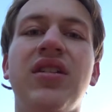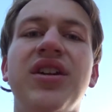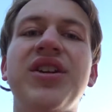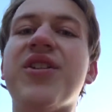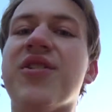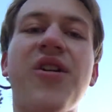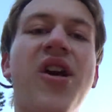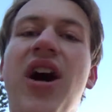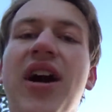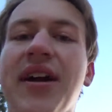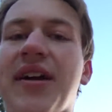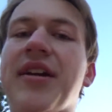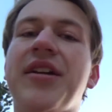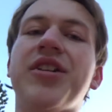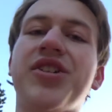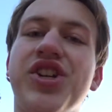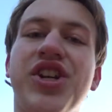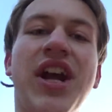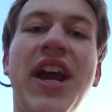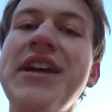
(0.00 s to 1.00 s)
You're not
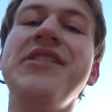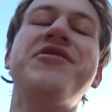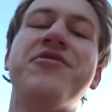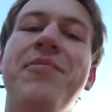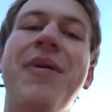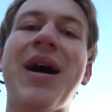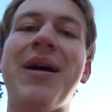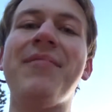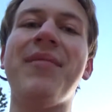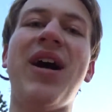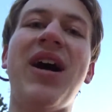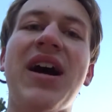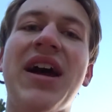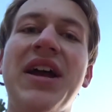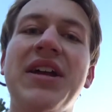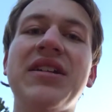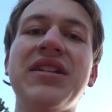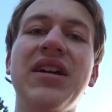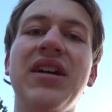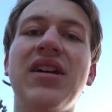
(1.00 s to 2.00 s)
gonna change my
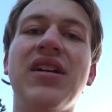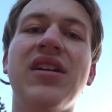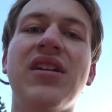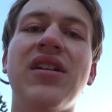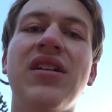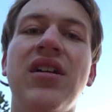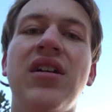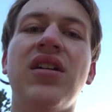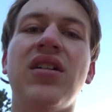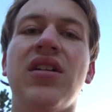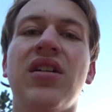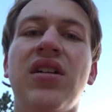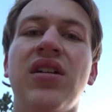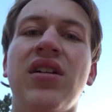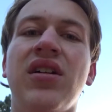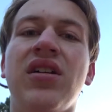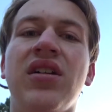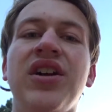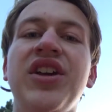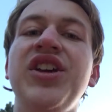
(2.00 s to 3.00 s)
mind.
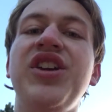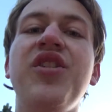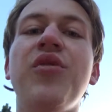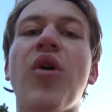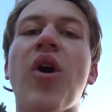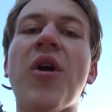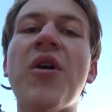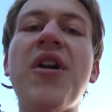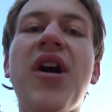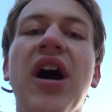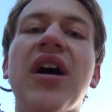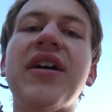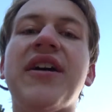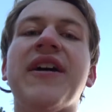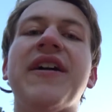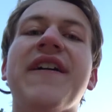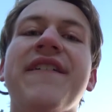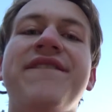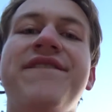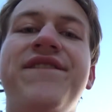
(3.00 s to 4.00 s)
You are not
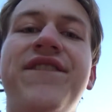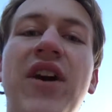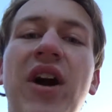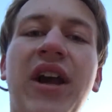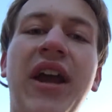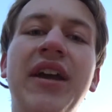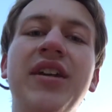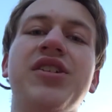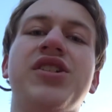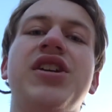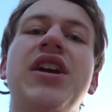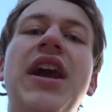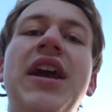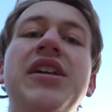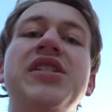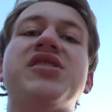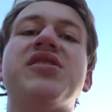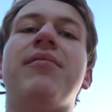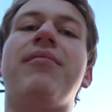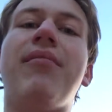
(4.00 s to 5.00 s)
gonna fucking
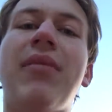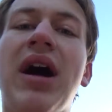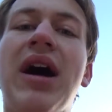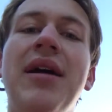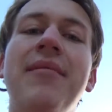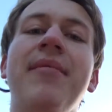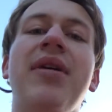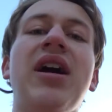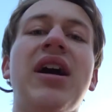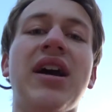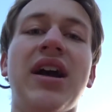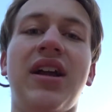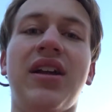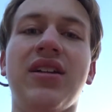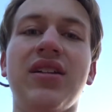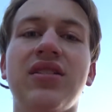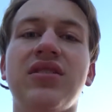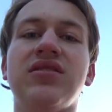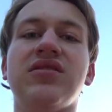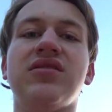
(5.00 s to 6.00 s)
change my mind.